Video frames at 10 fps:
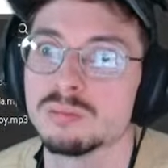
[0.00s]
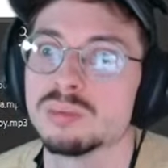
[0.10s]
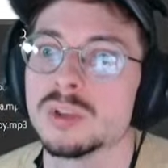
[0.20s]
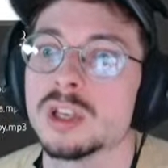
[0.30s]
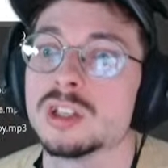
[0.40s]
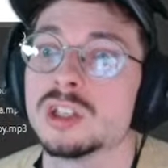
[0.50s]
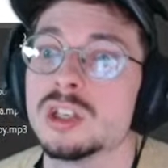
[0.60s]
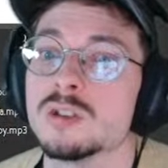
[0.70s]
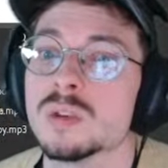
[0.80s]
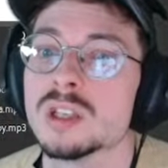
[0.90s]

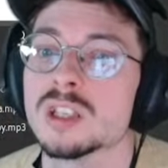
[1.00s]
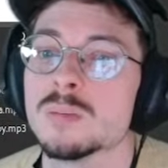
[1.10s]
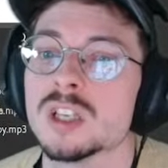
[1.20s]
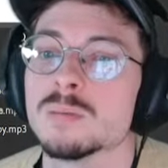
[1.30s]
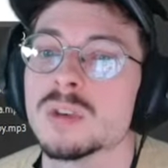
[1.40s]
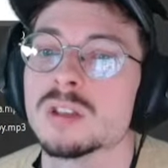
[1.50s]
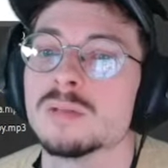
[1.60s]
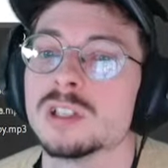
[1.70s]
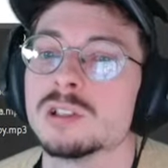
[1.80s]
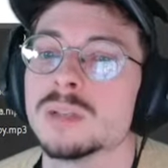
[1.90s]
Excuse me, that's the biggest mouth I've
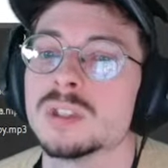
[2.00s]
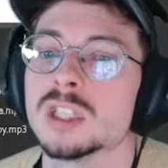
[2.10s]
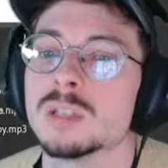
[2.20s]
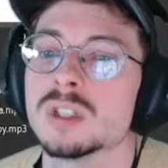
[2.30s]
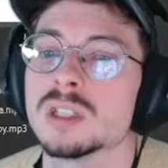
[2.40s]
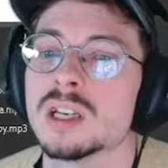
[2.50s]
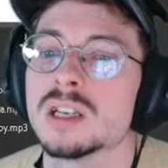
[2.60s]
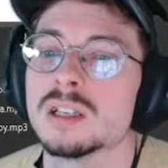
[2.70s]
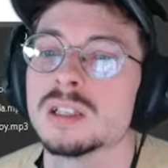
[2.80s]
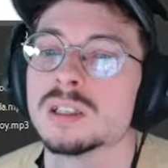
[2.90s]
literally ever seen in my entire
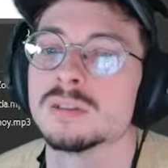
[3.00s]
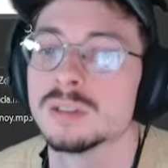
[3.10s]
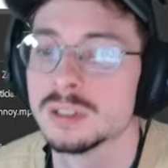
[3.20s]
life.